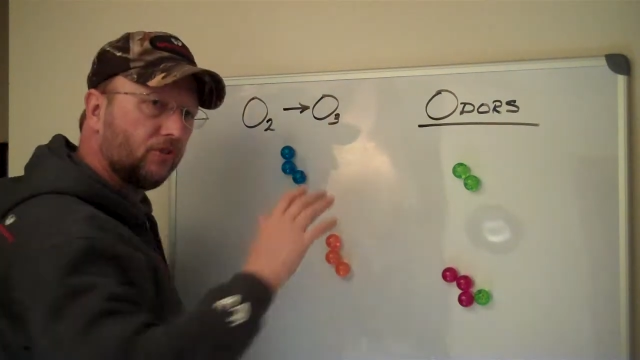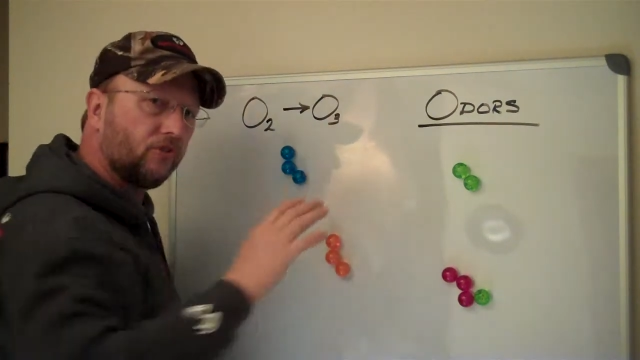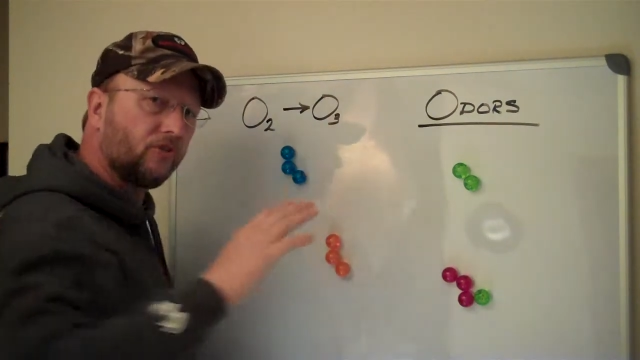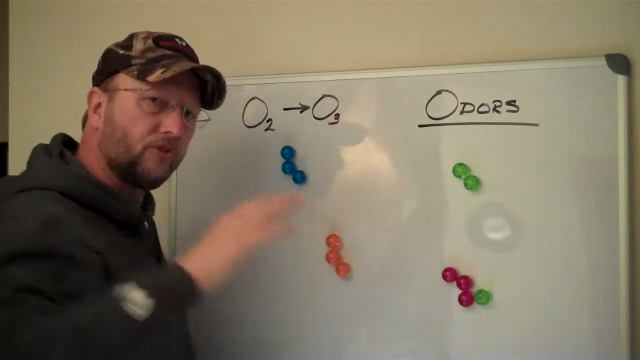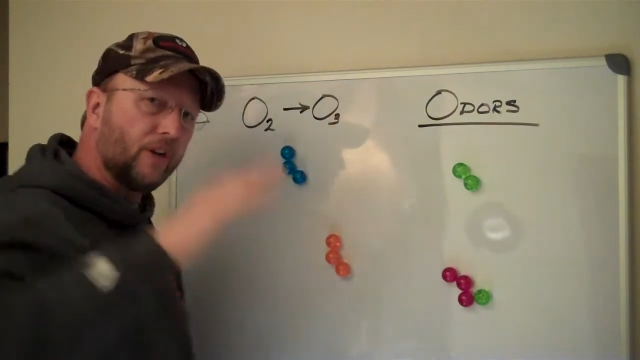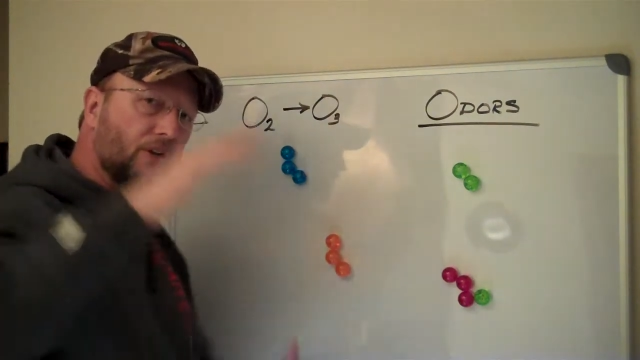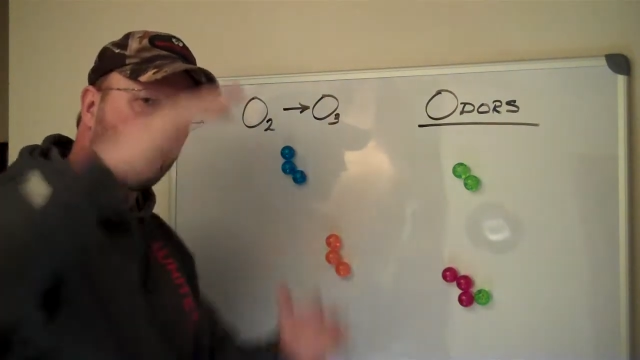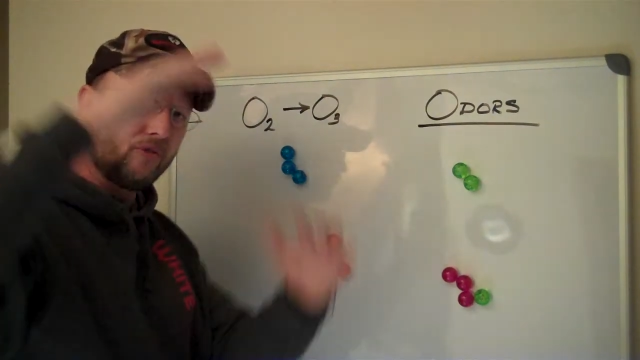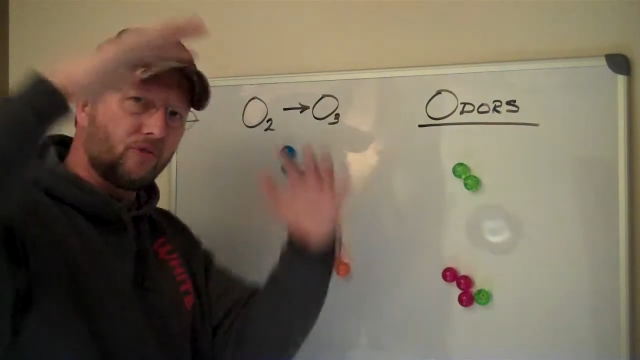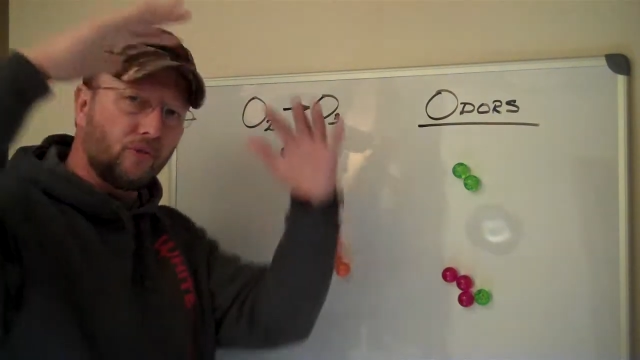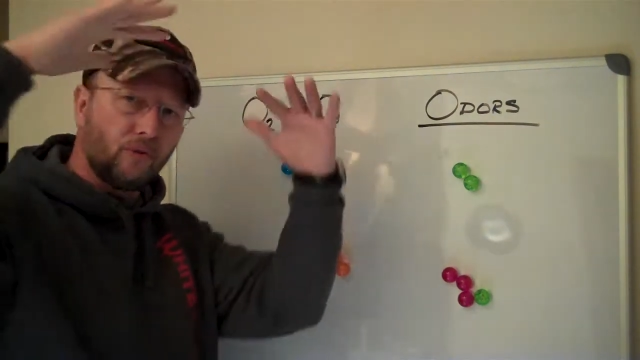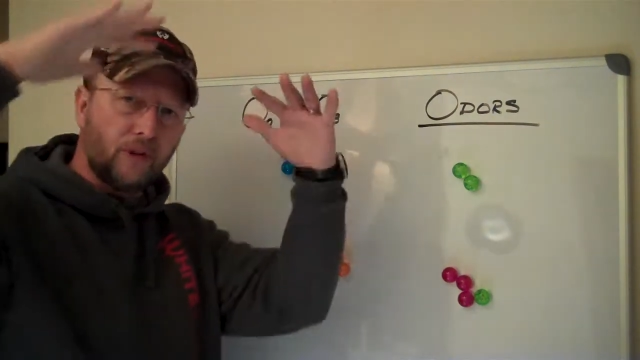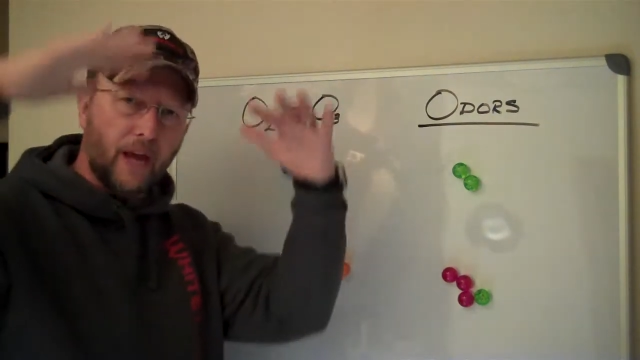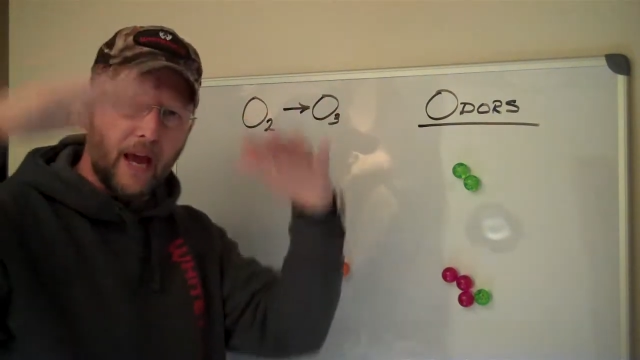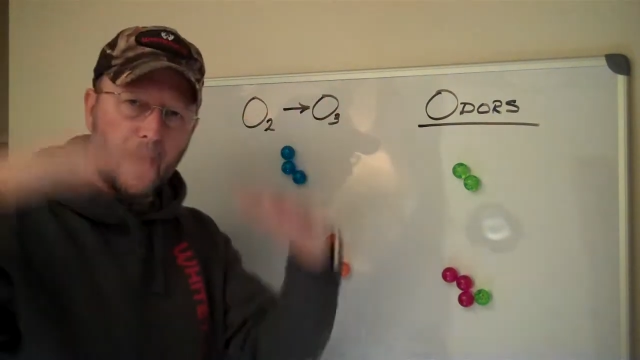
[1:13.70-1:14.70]
it sinks
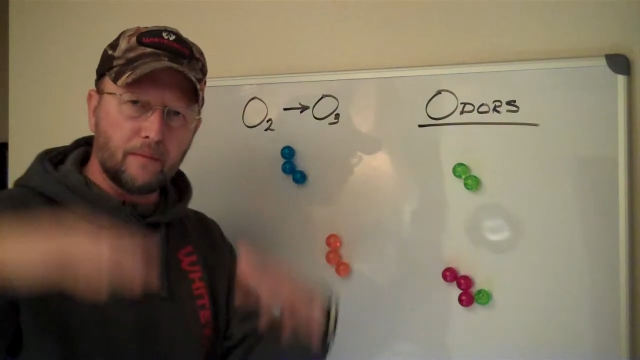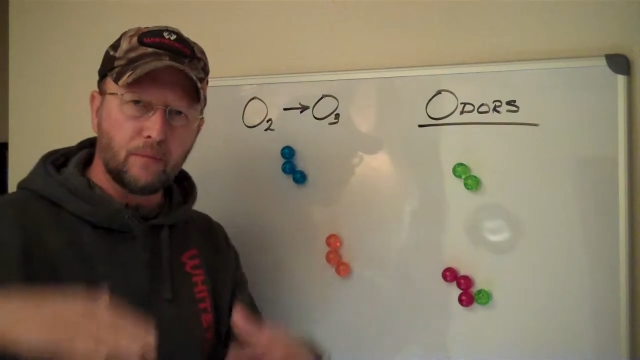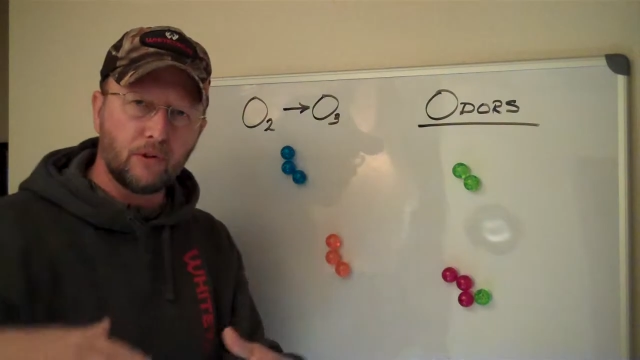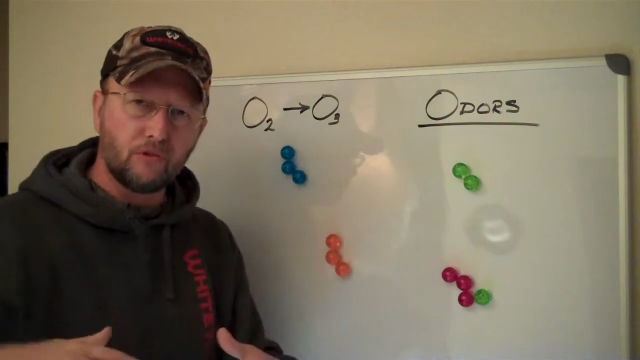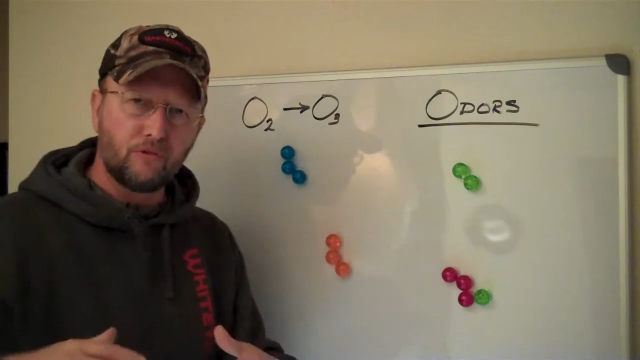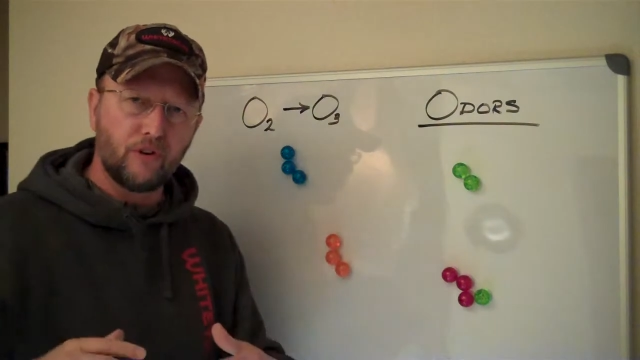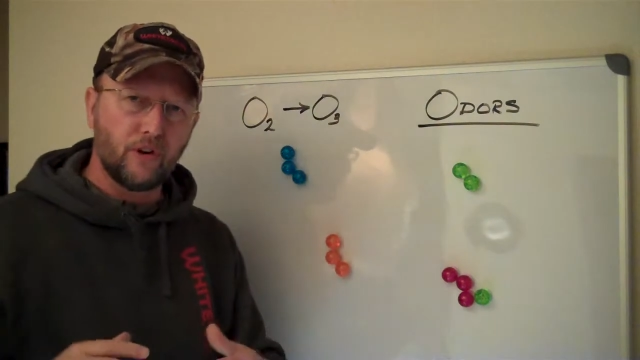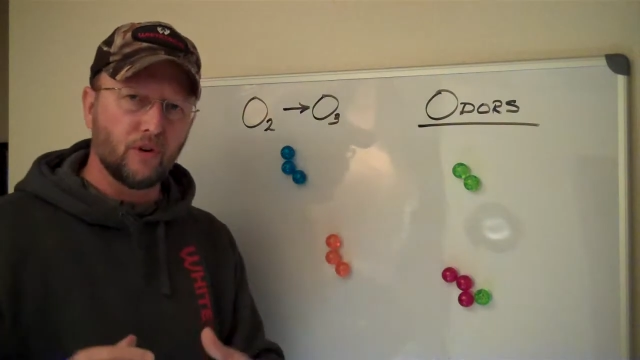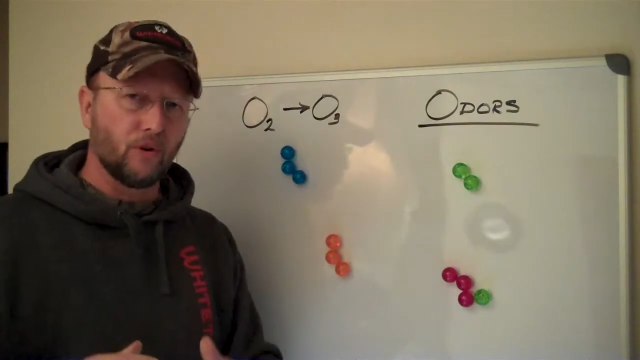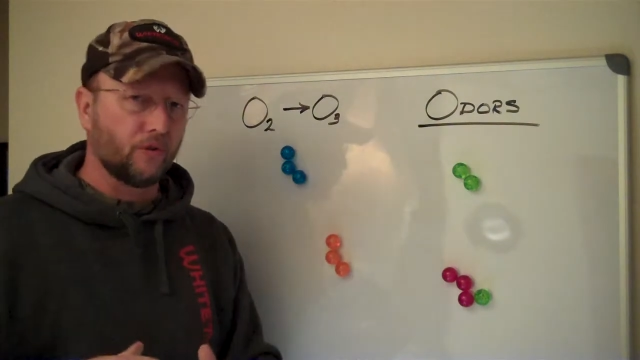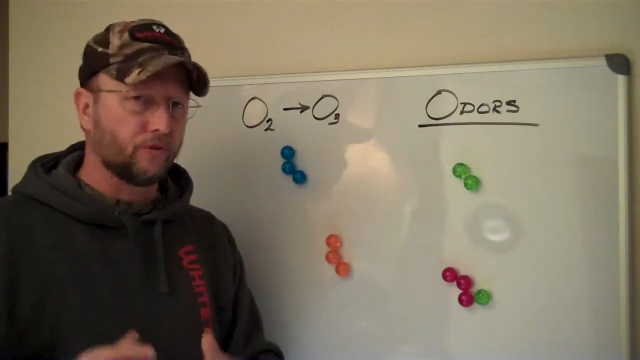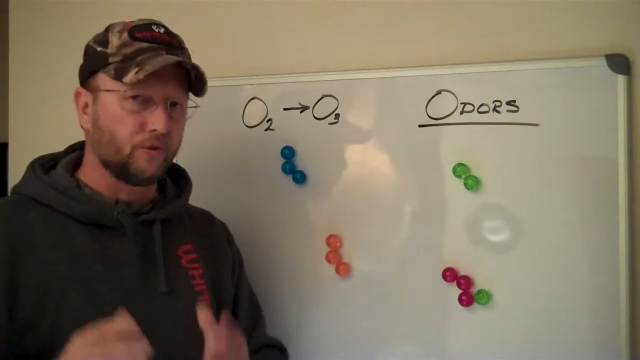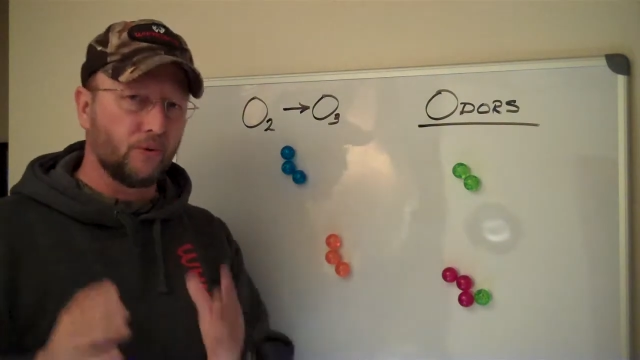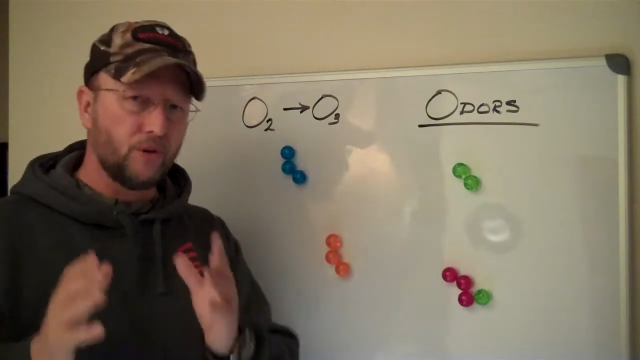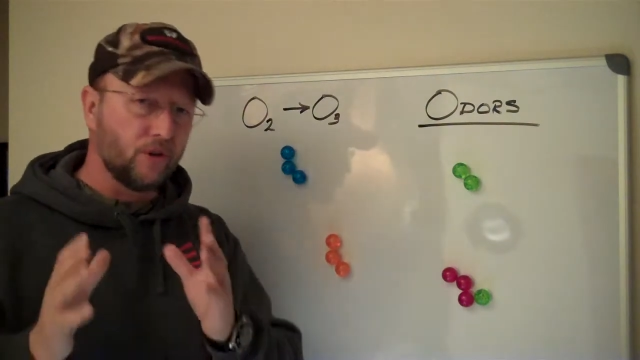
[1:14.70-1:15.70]
through the atmosphere or
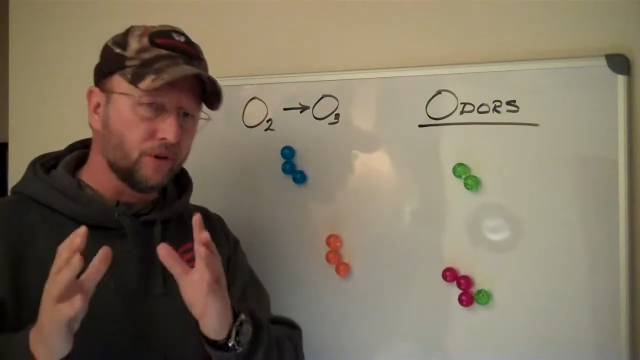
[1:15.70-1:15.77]
through